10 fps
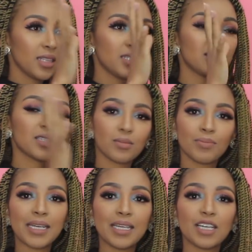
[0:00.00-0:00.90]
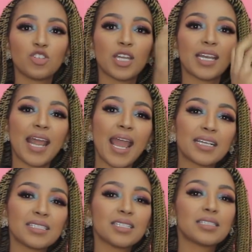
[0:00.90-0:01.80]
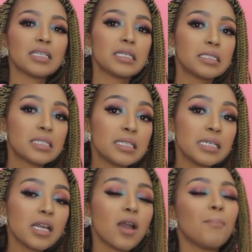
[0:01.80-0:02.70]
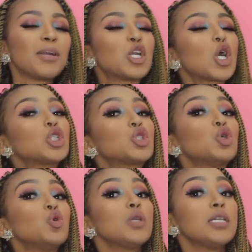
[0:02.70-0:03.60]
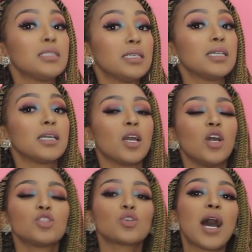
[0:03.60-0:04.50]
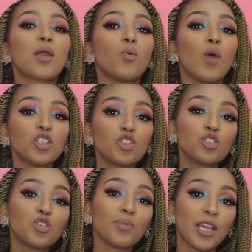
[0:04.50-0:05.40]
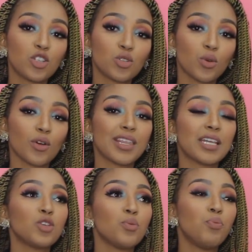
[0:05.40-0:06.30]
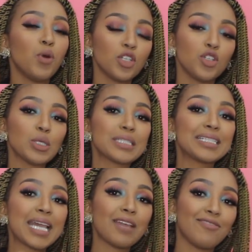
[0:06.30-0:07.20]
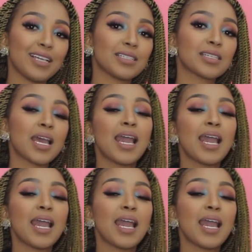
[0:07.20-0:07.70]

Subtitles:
This is just money that you can access easily, but not too easily. So I want you to make sure that you put your savings